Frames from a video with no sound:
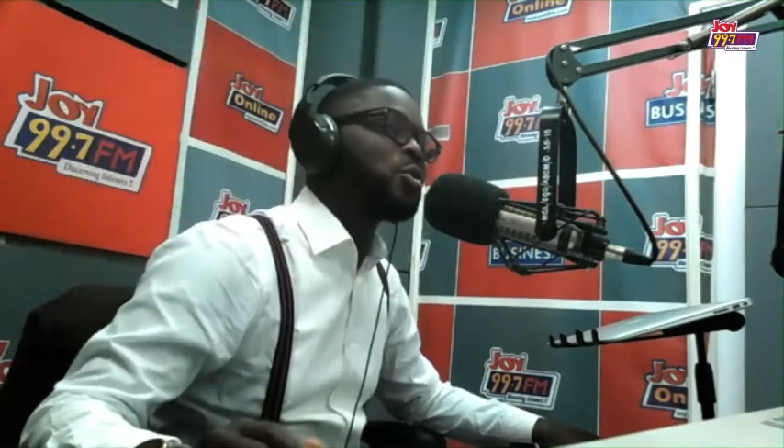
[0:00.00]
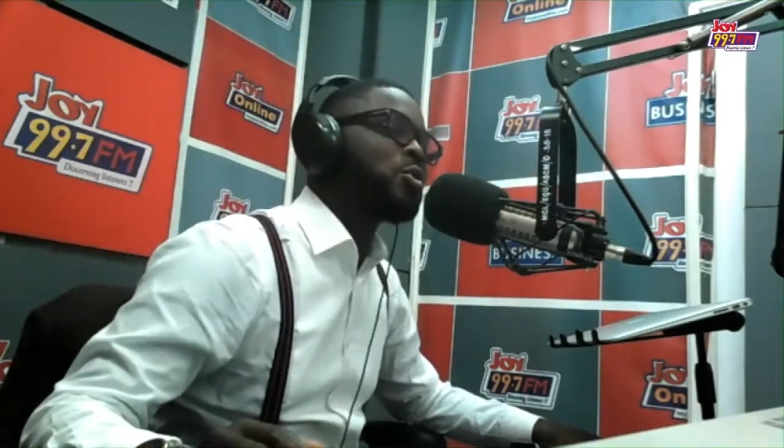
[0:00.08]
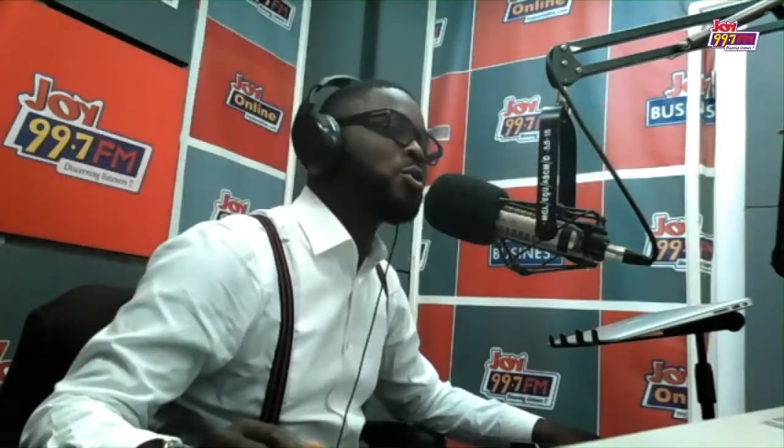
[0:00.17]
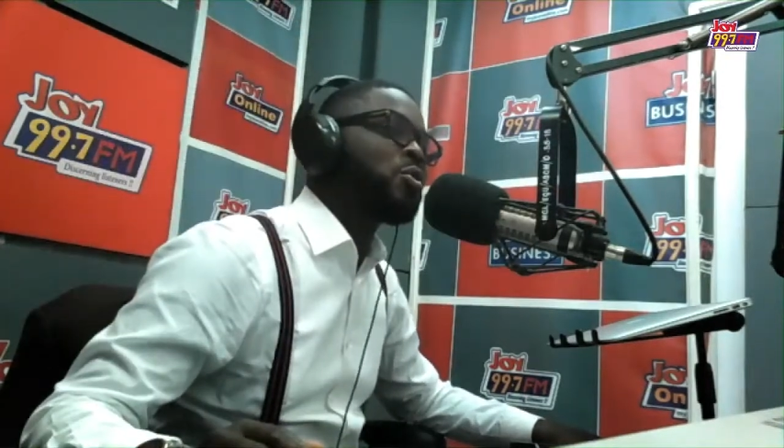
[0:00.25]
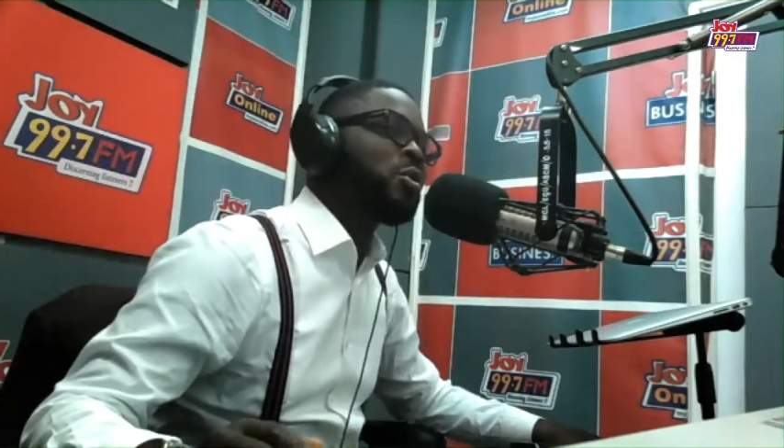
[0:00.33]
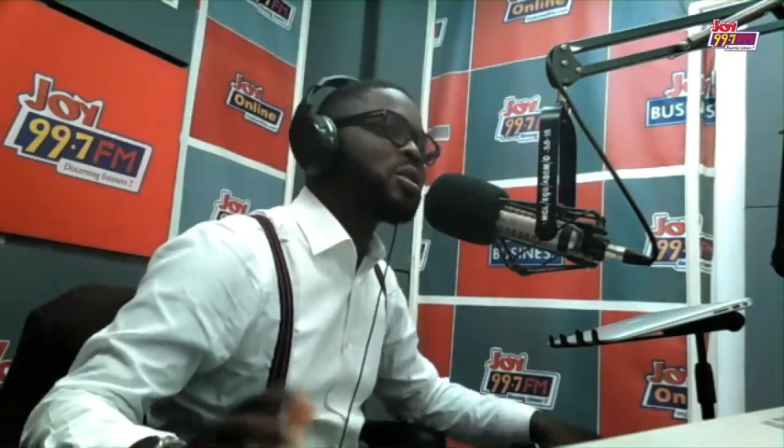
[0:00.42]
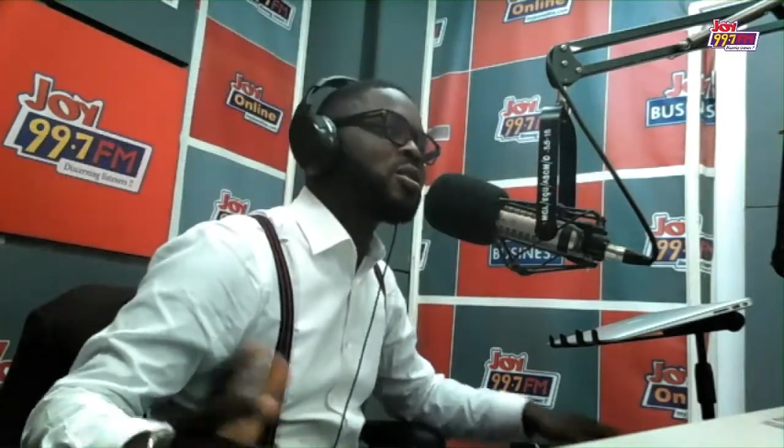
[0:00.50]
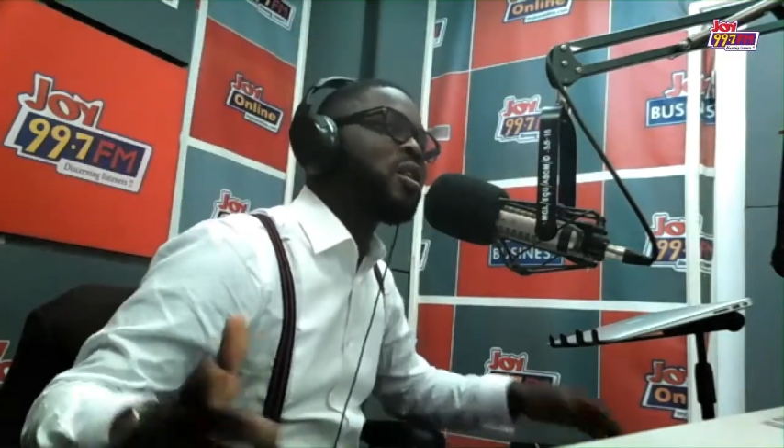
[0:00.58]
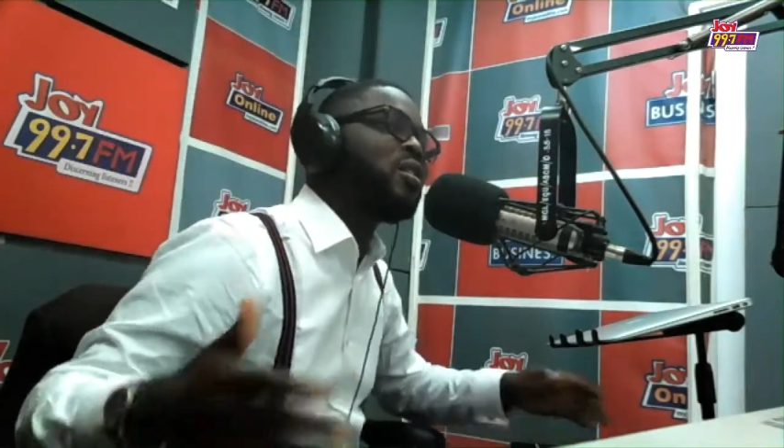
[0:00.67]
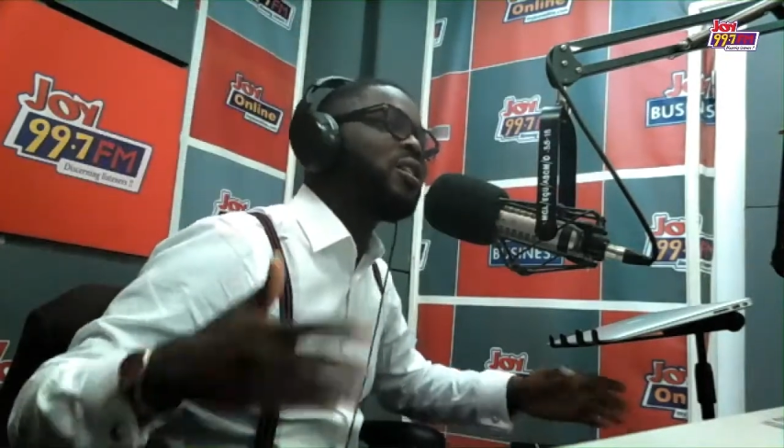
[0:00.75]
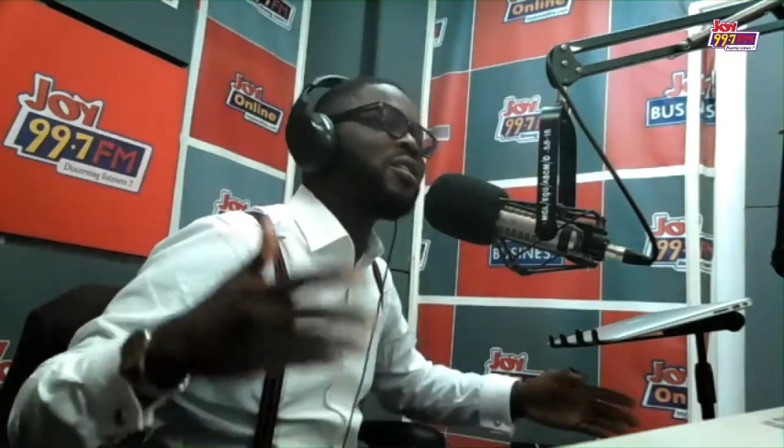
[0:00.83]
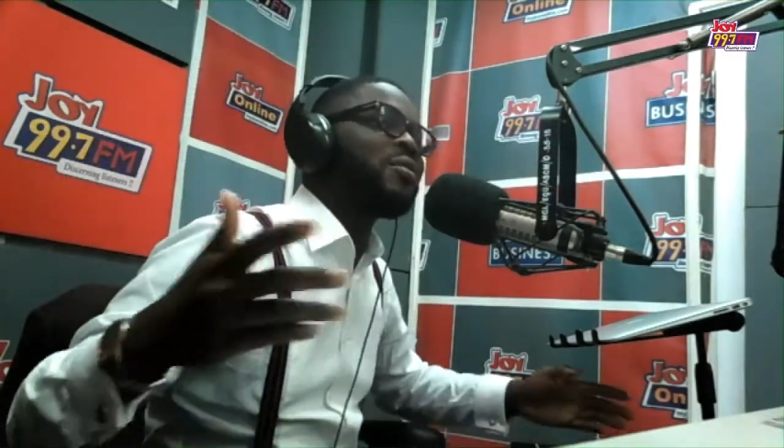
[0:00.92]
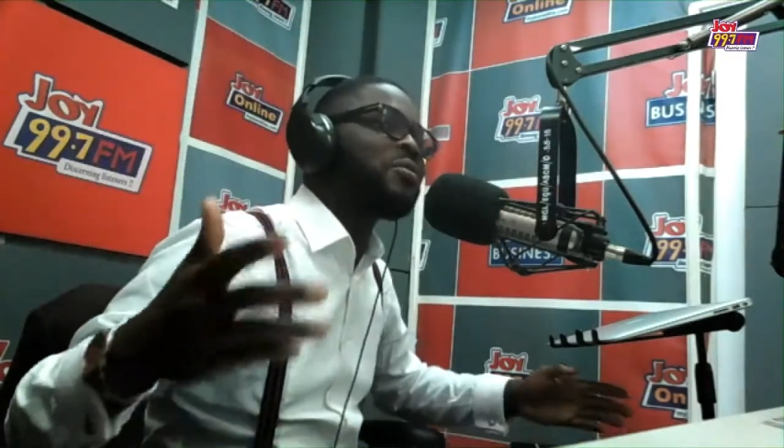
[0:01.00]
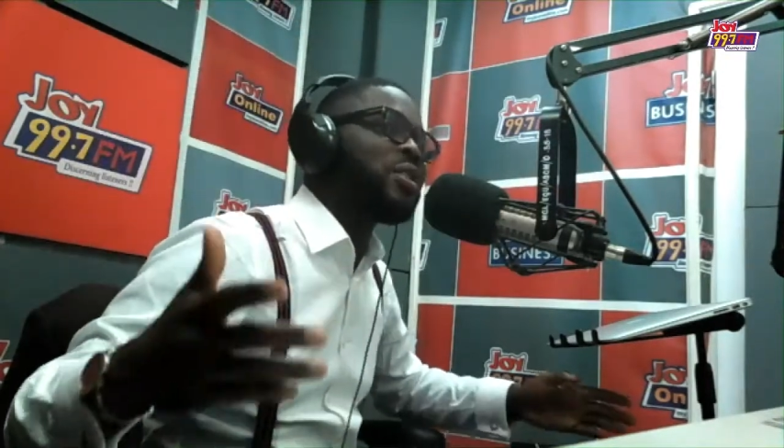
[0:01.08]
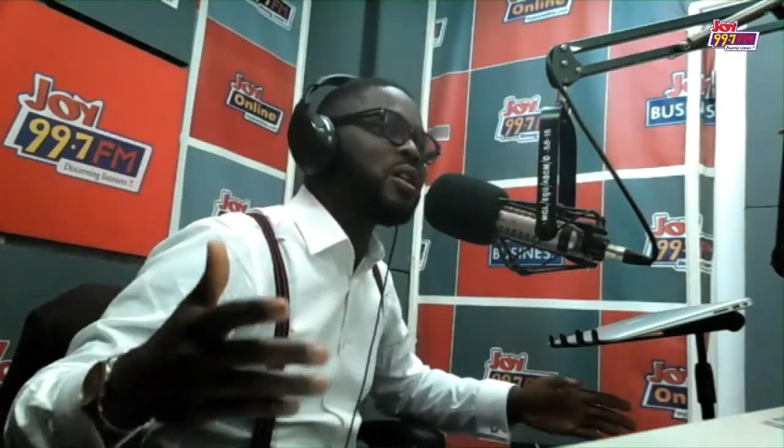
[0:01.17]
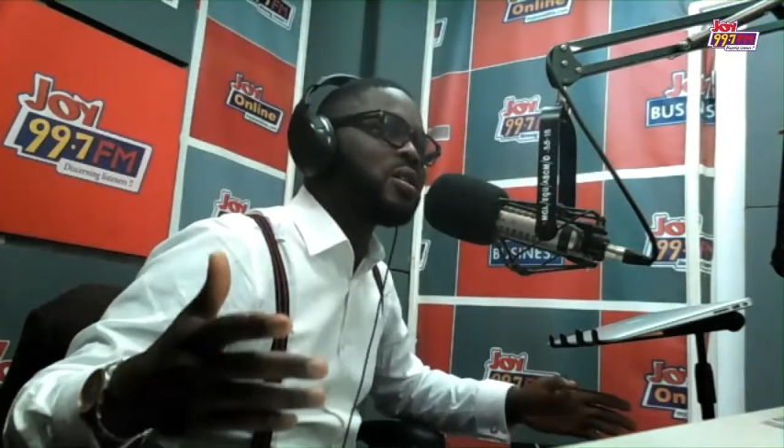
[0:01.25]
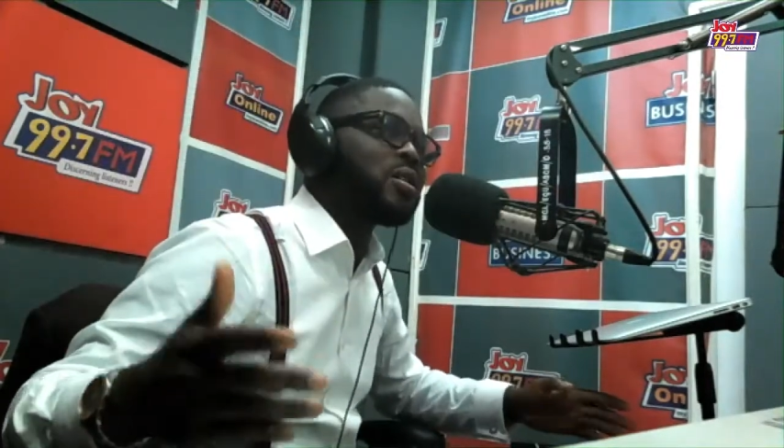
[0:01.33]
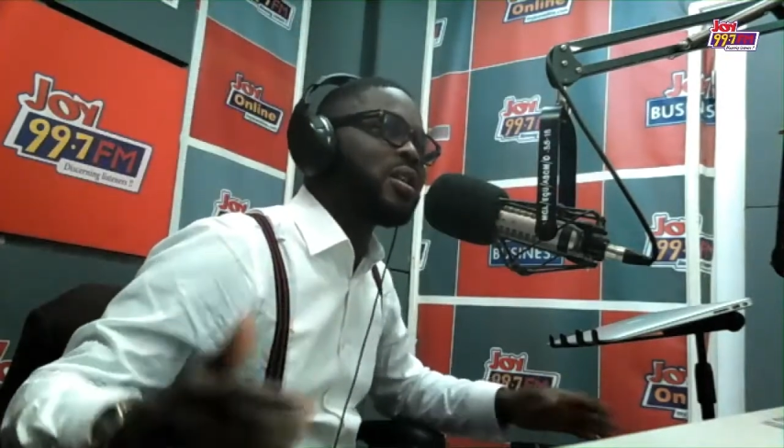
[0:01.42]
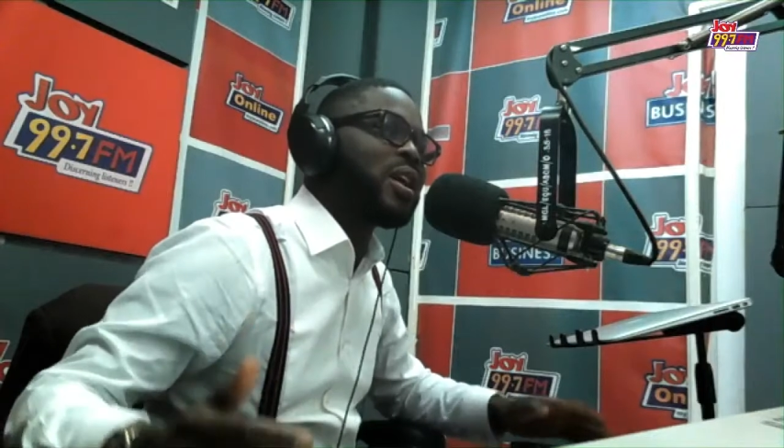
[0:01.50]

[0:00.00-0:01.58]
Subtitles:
So she was turning the phrase,